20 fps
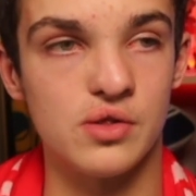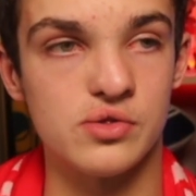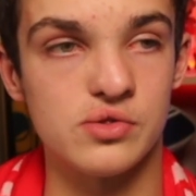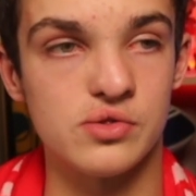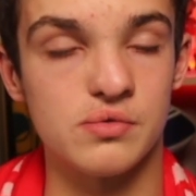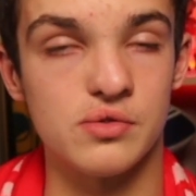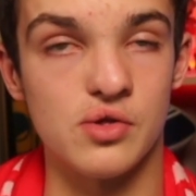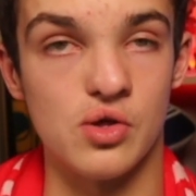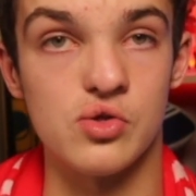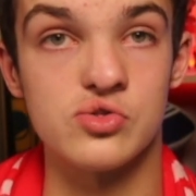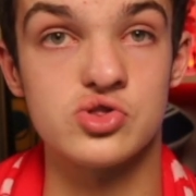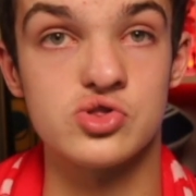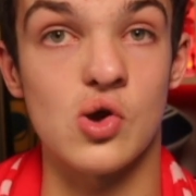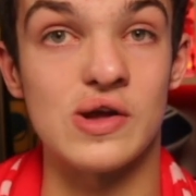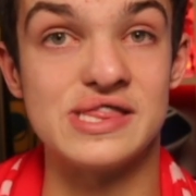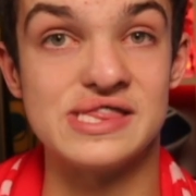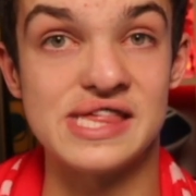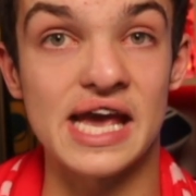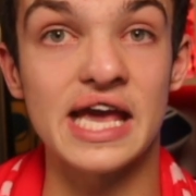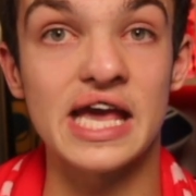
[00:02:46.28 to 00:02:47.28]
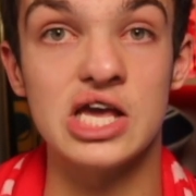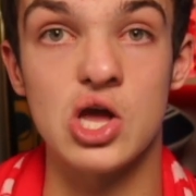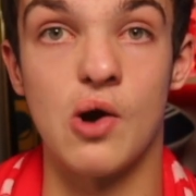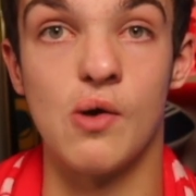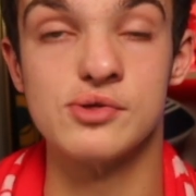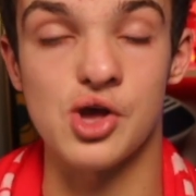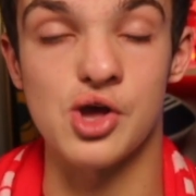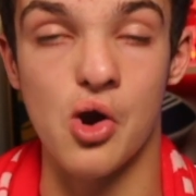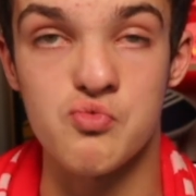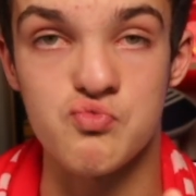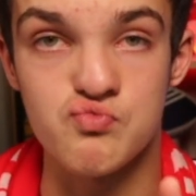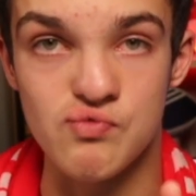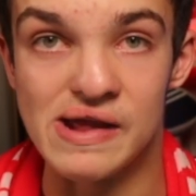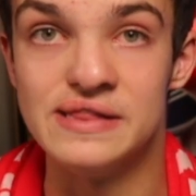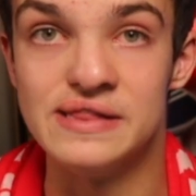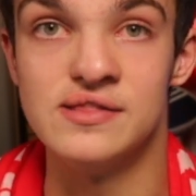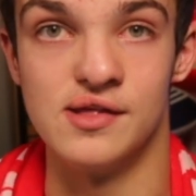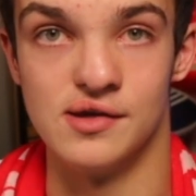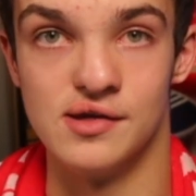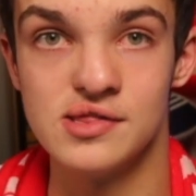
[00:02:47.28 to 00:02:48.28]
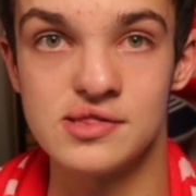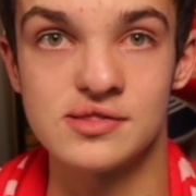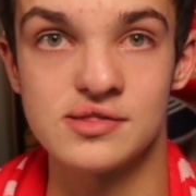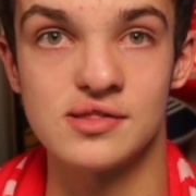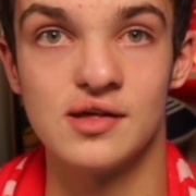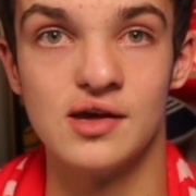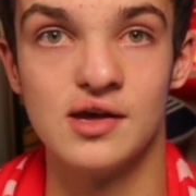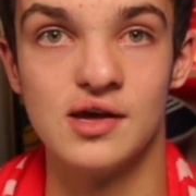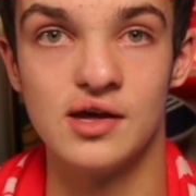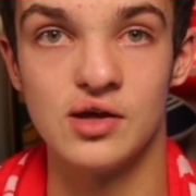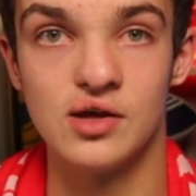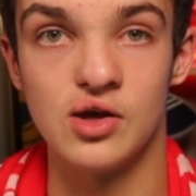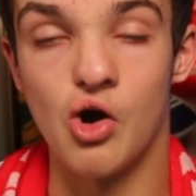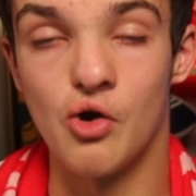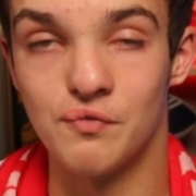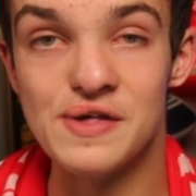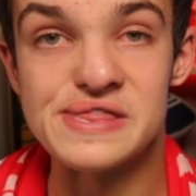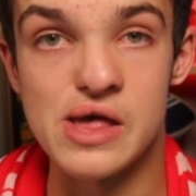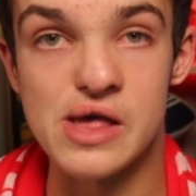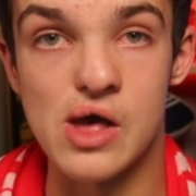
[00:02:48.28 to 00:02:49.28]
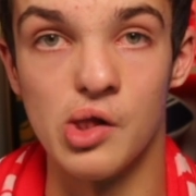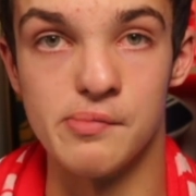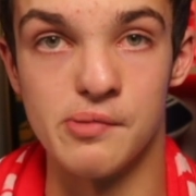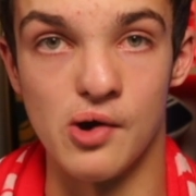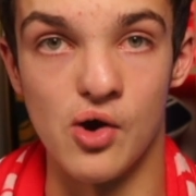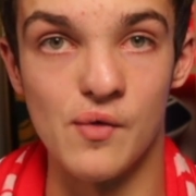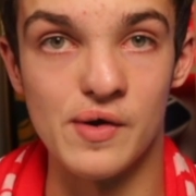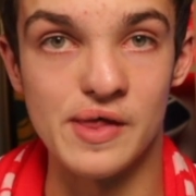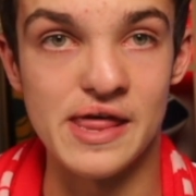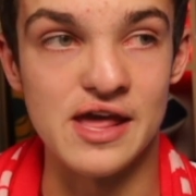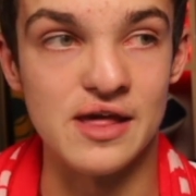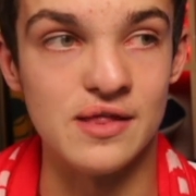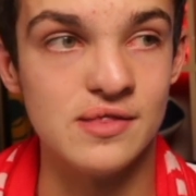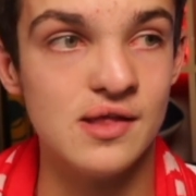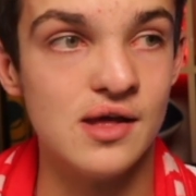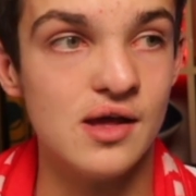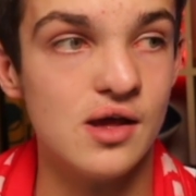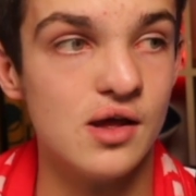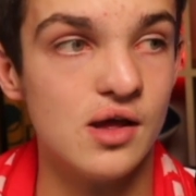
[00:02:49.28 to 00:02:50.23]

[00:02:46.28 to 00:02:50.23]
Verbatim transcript: Uh, sorry, second goal was horrendous. Off his elbow and in.